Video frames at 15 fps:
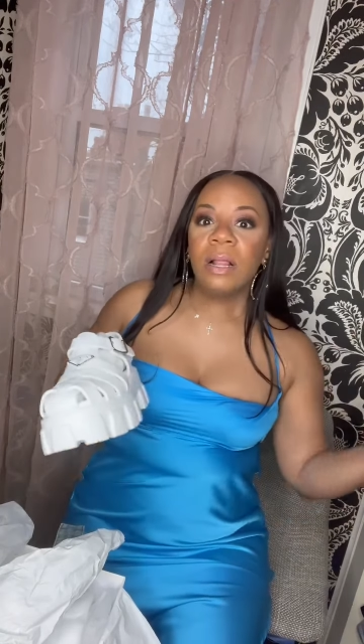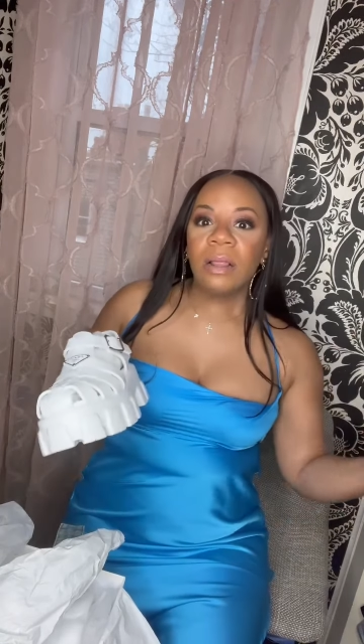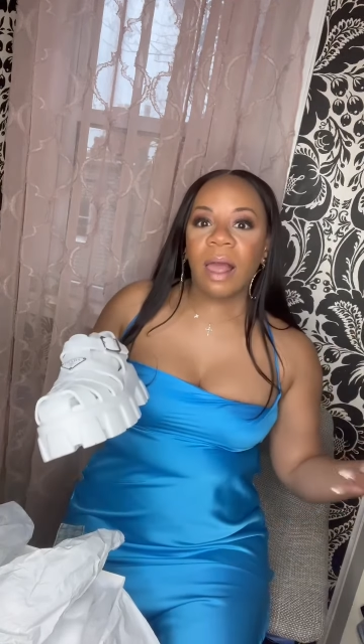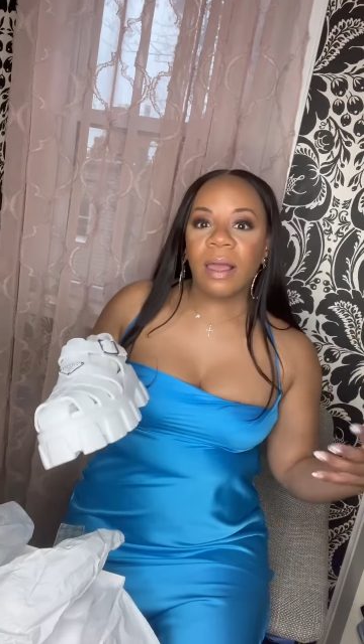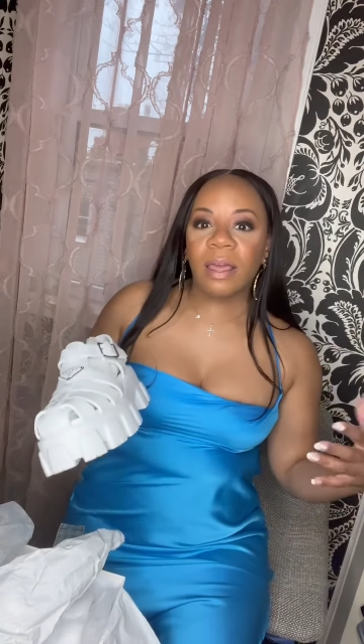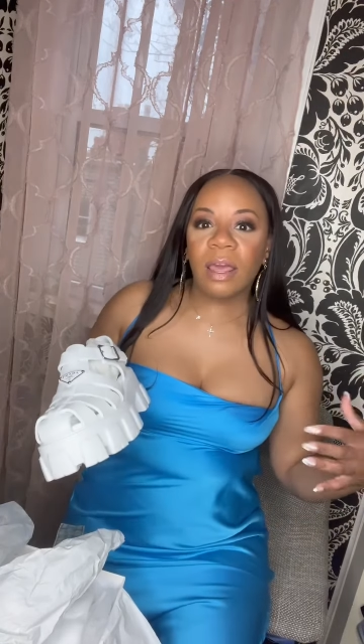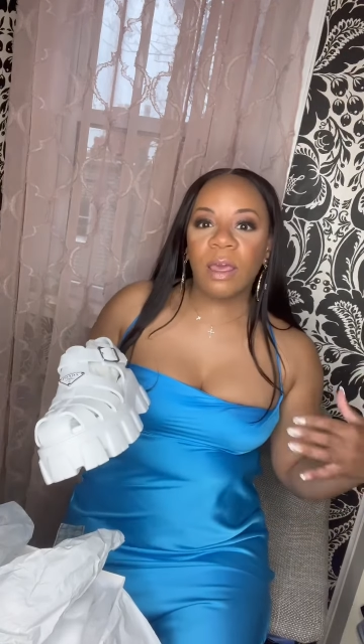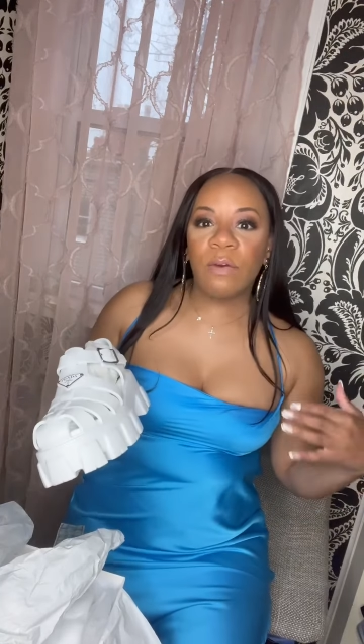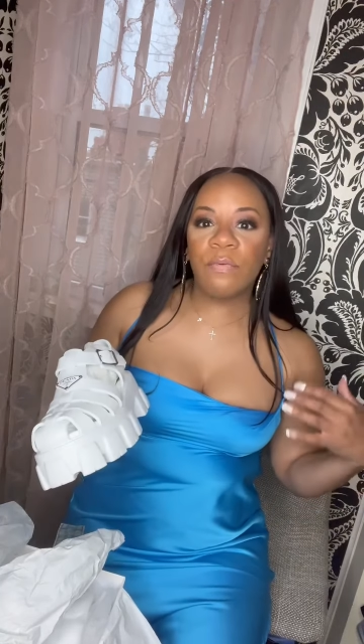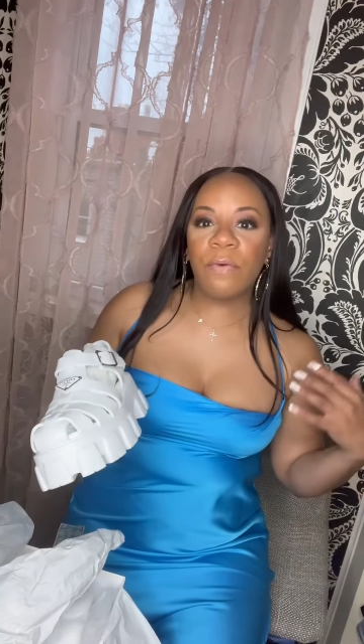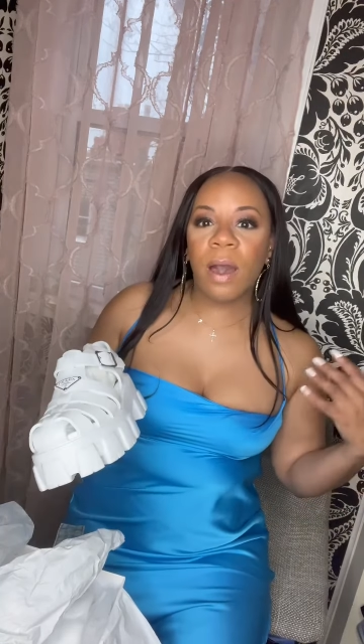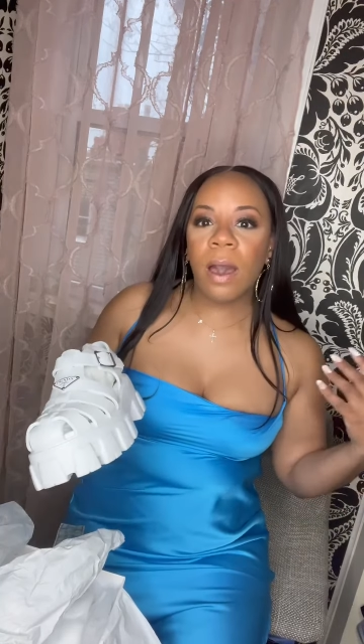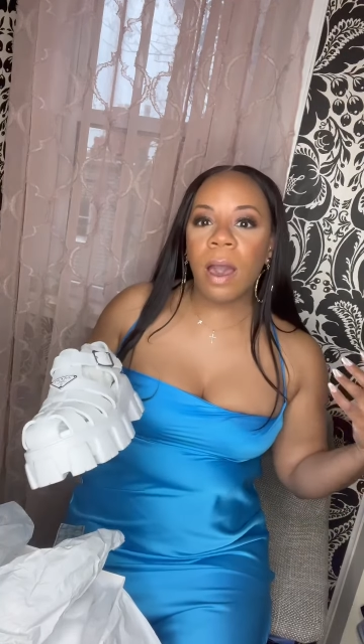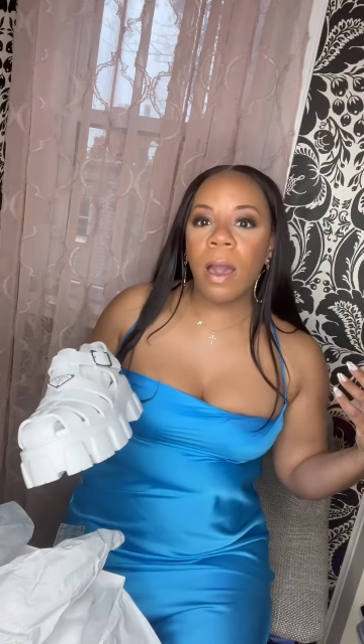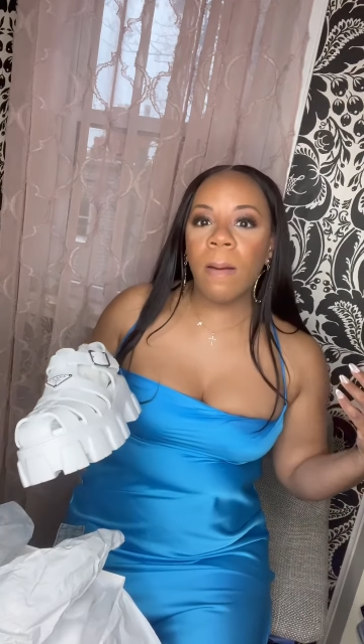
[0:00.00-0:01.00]
like, if
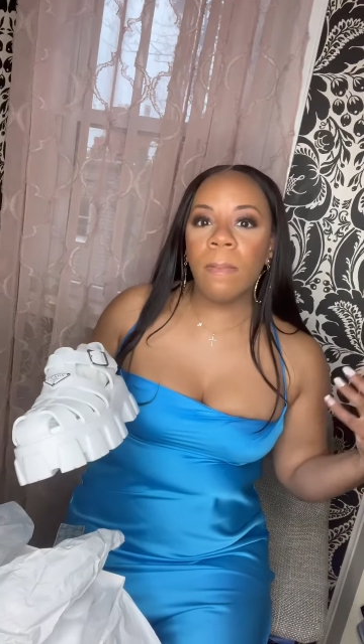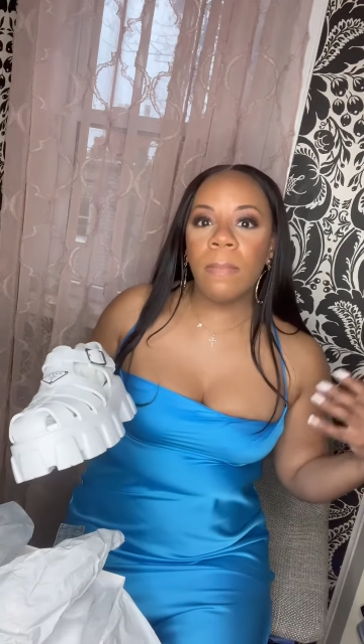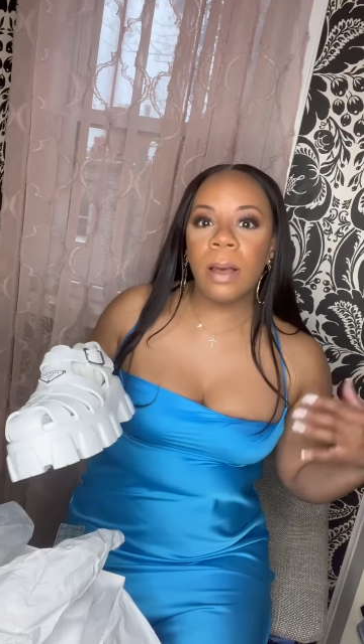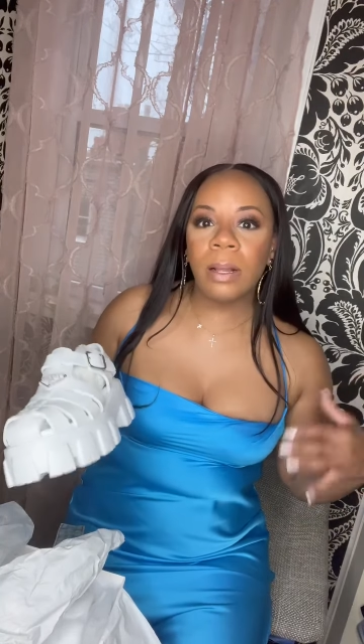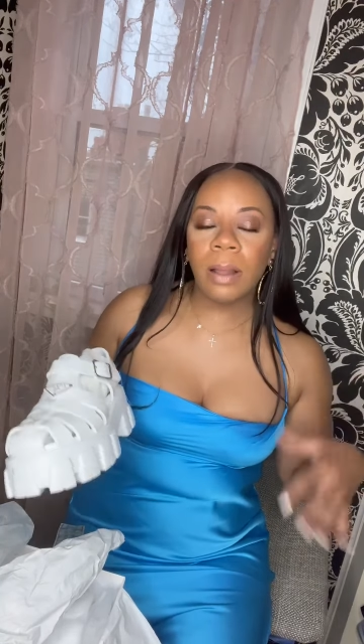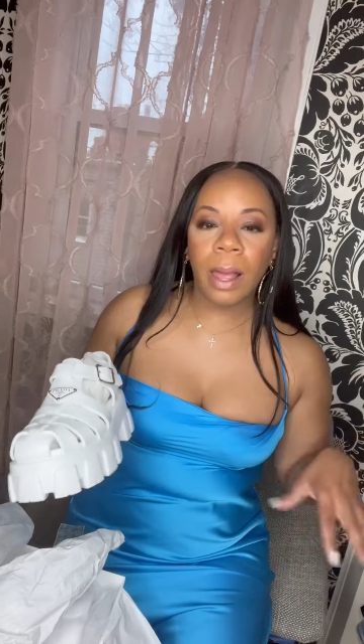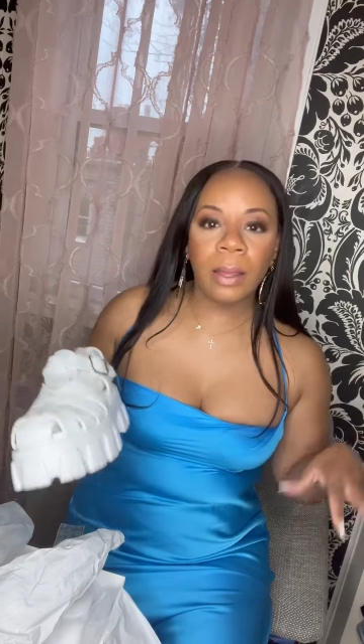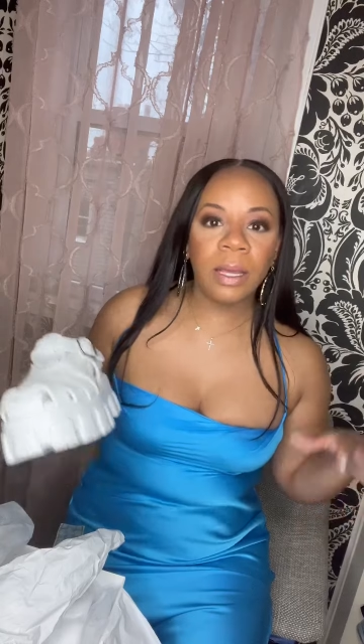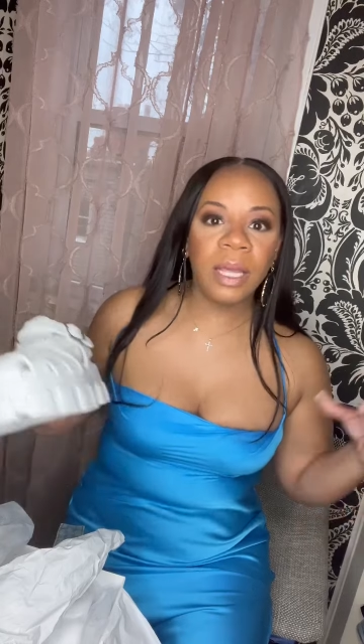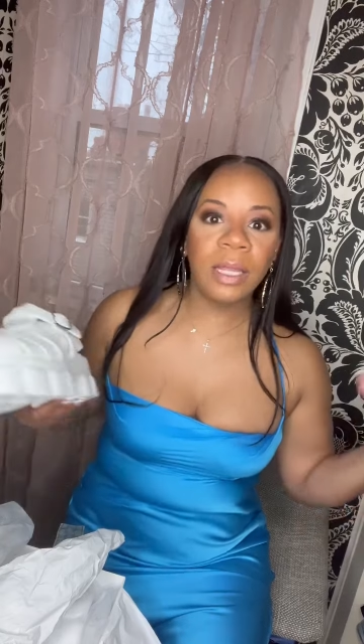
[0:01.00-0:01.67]
I'm, like,